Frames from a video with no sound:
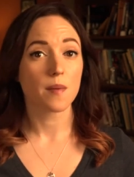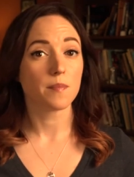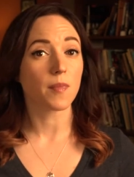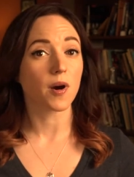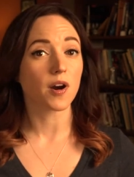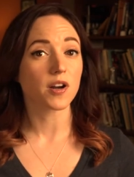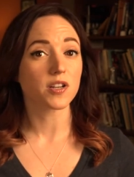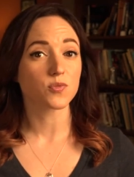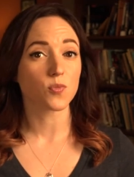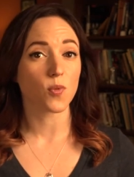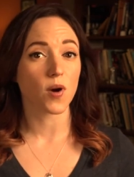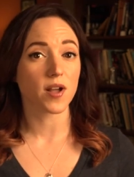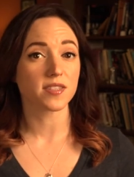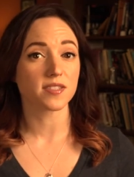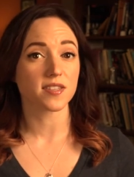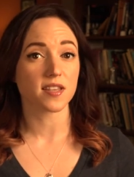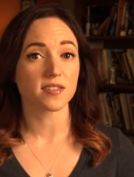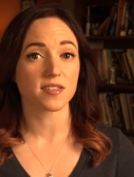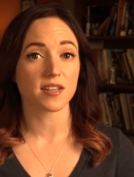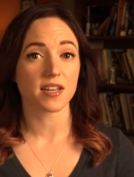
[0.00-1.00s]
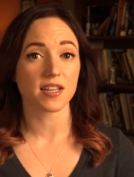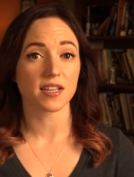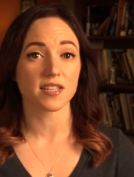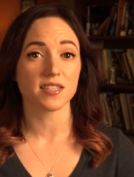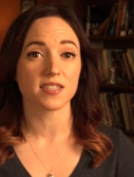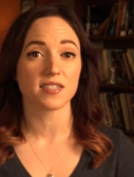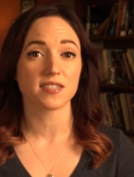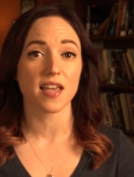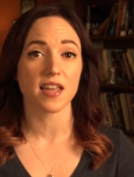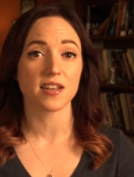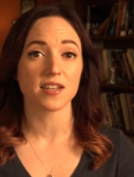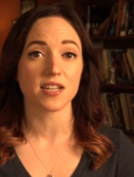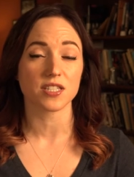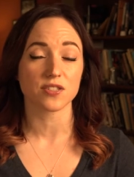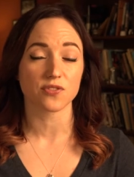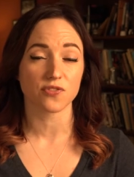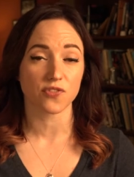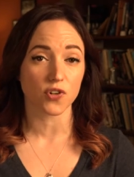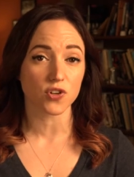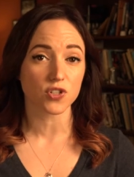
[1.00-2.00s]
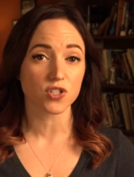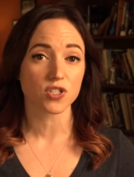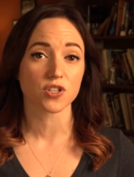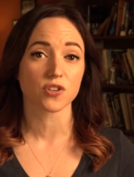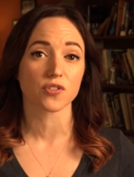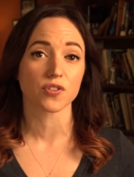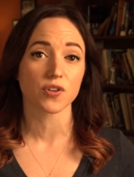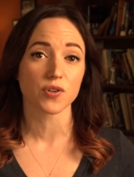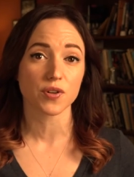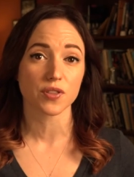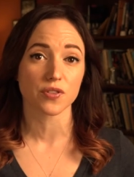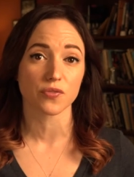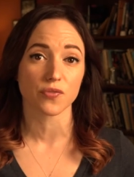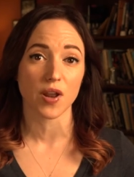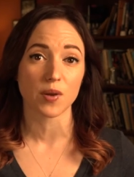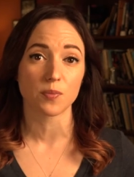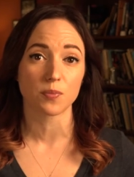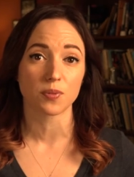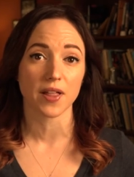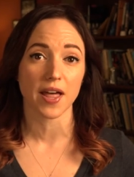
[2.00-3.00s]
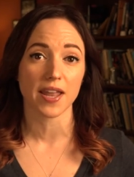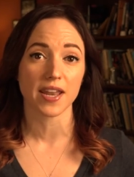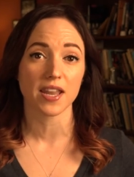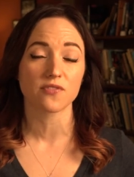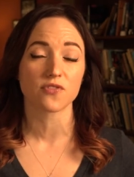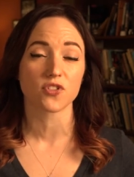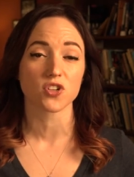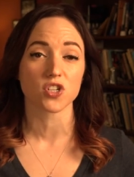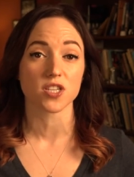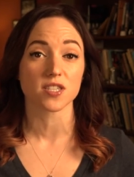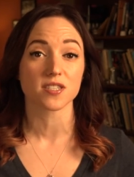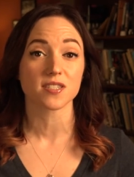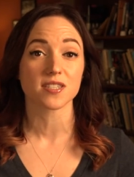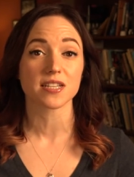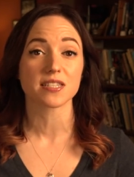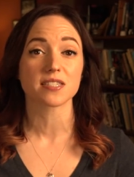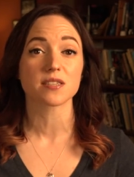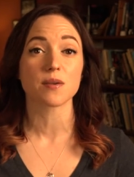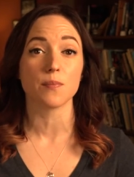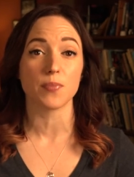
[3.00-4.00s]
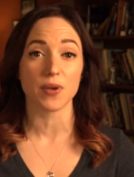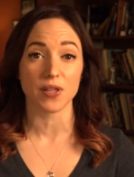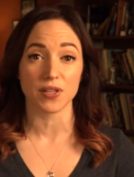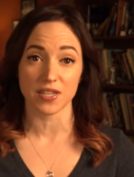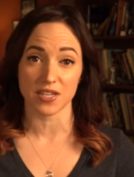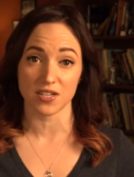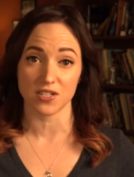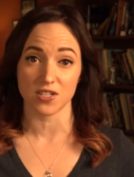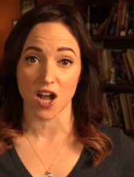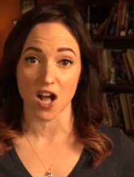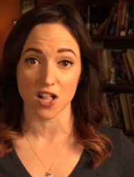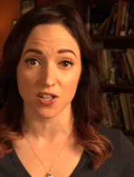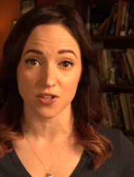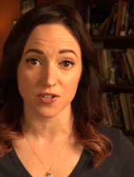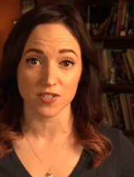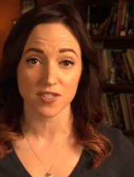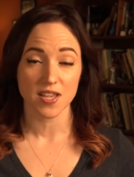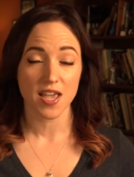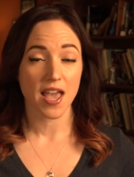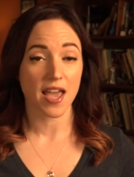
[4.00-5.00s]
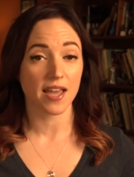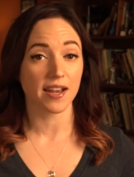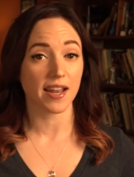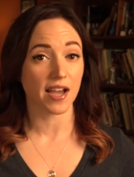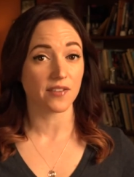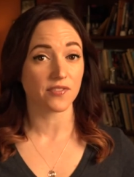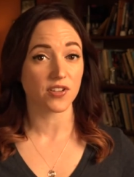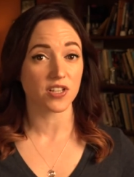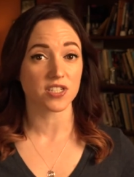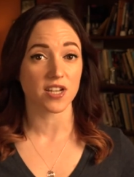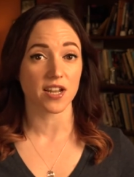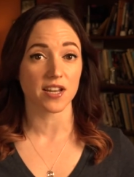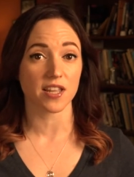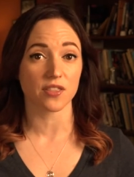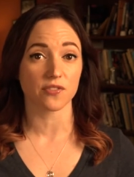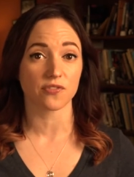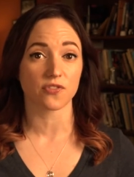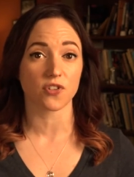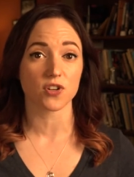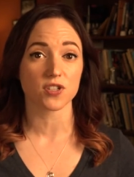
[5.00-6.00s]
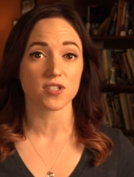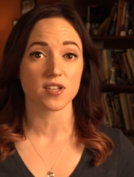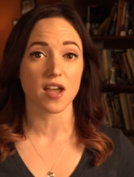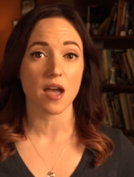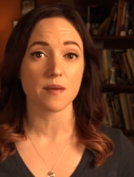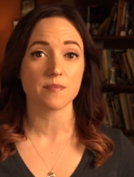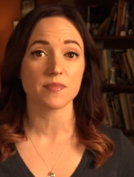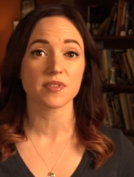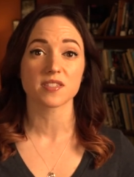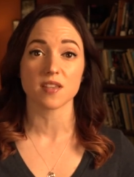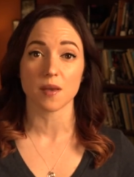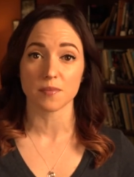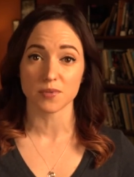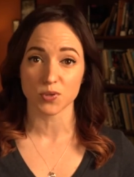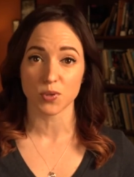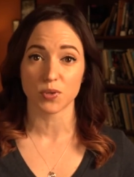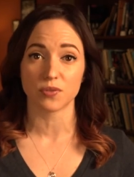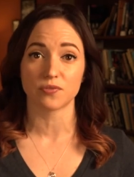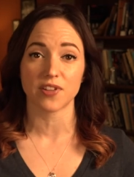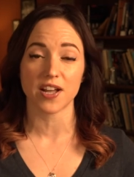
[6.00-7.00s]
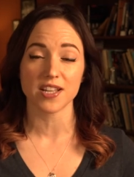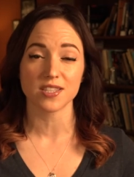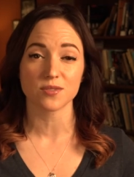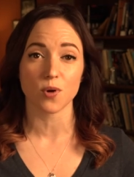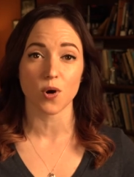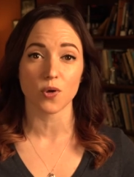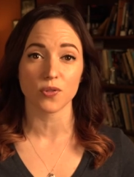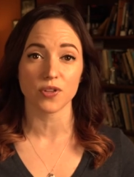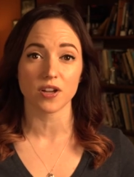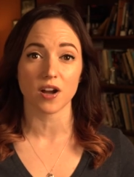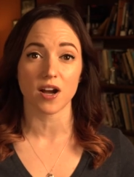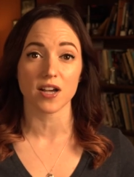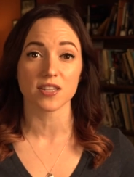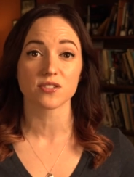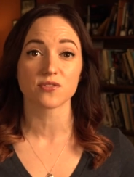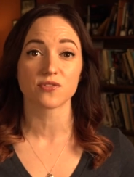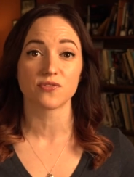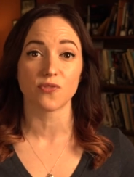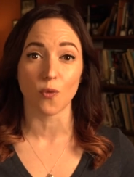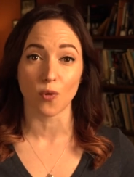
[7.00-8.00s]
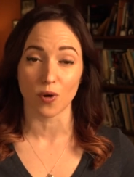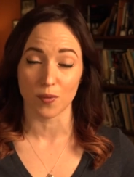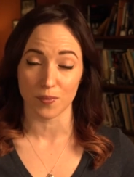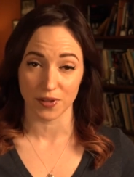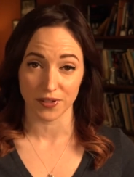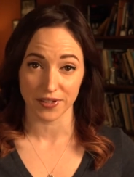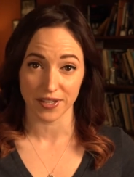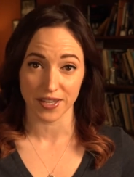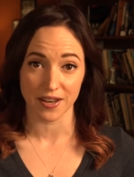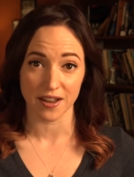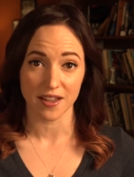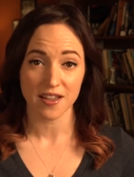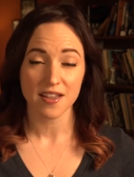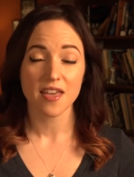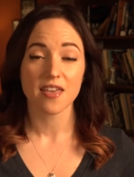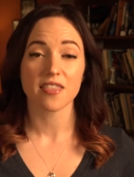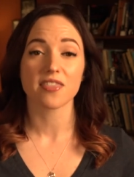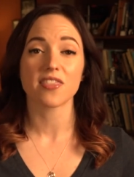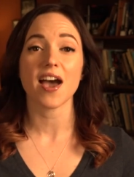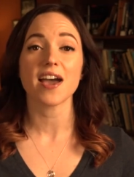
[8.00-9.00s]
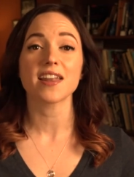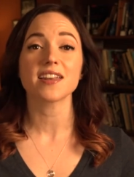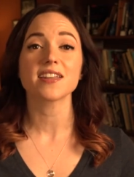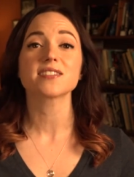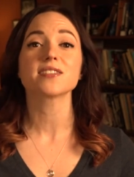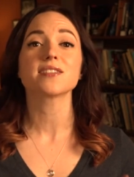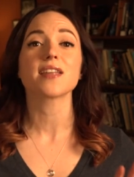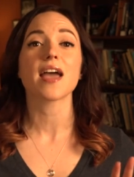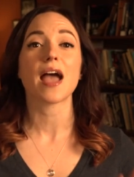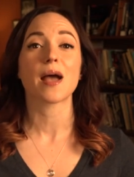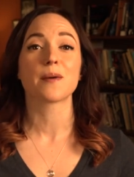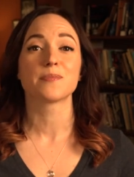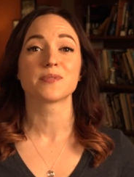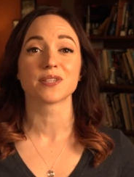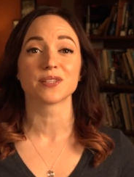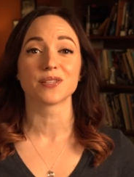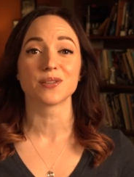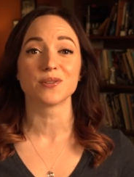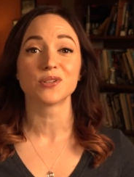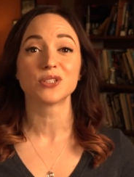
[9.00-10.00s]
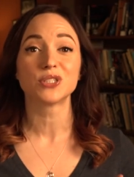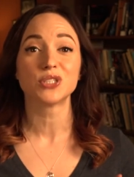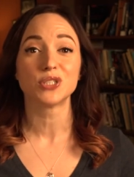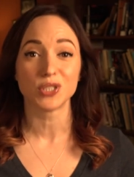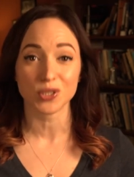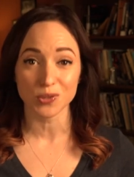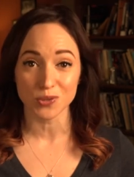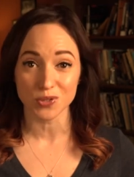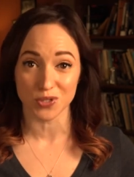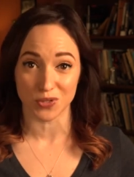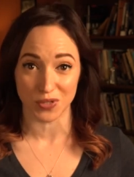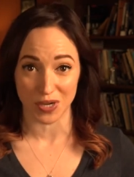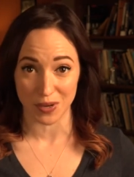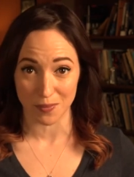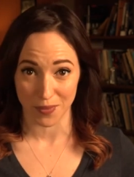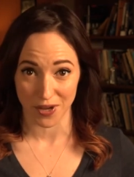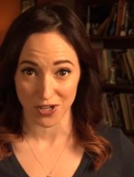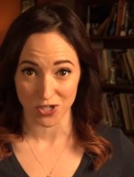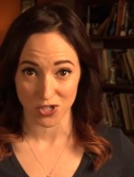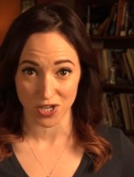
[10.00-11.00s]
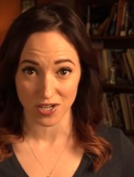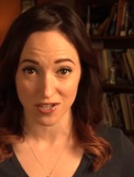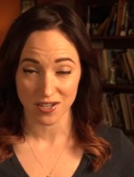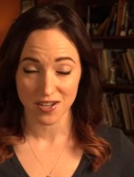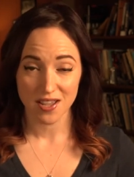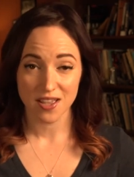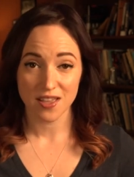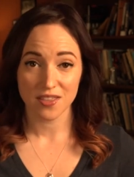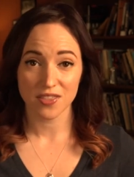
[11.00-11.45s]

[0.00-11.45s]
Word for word: Mars One says that it can send its first crew to the red planet for just $6 billion, and having done it the first time, subsequent flights will only cost $4 billion. That is an absolute shoestring budget.